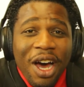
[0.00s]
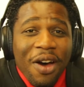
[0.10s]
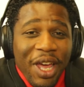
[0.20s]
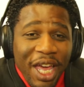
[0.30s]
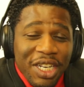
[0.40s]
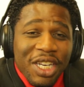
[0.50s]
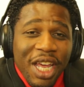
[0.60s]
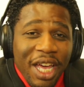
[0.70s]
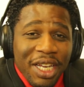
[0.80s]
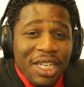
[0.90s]
of
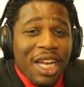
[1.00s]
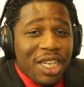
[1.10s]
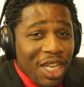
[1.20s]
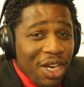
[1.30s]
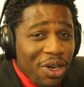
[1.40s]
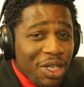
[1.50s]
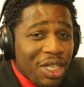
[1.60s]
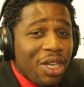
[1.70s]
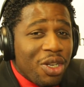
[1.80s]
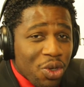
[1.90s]
HDA's
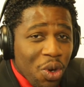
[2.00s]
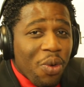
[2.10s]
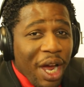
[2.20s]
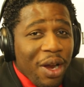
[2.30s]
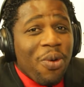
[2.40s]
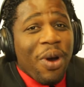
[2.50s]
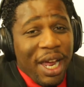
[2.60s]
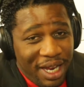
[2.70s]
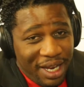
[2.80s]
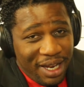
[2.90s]
Dillard's Do It Right
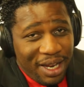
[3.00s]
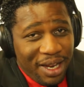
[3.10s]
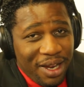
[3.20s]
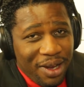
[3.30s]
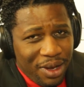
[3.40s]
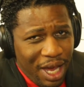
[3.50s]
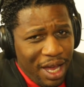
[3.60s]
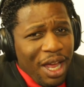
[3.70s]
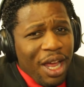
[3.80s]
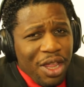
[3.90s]
Writing.
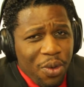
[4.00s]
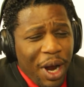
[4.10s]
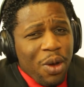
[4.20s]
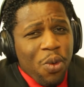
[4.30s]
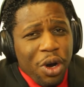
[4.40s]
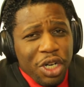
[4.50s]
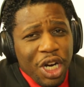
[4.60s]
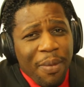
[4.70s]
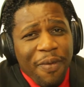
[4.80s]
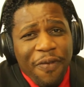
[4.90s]
Okay, the writing
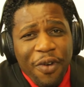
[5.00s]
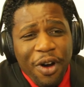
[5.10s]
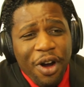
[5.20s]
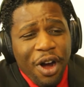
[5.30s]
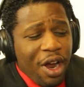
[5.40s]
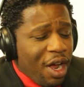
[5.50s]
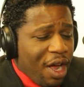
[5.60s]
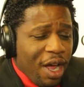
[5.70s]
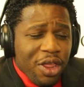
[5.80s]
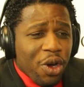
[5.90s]
workshop for
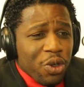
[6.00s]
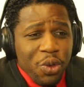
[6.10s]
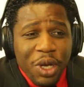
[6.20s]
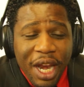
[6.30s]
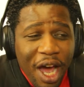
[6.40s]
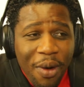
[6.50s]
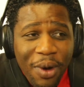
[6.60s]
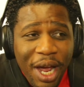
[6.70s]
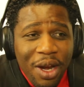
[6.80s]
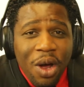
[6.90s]
those who cannot
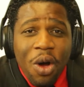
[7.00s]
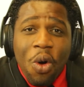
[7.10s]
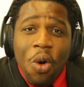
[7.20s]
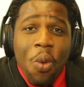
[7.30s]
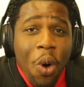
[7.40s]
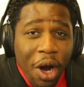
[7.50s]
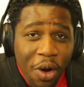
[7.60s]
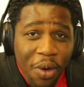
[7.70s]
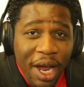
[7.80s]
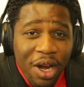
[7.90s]
write, want
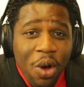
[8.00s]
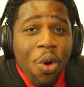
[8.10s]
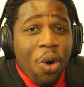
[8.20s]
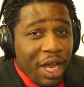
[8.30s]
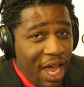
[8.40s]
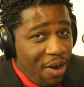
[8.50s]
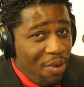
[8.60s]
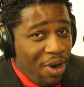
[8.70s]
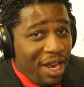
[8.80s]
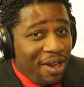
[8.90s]
to write, or
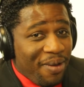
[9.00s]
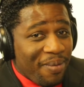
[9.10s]
can write,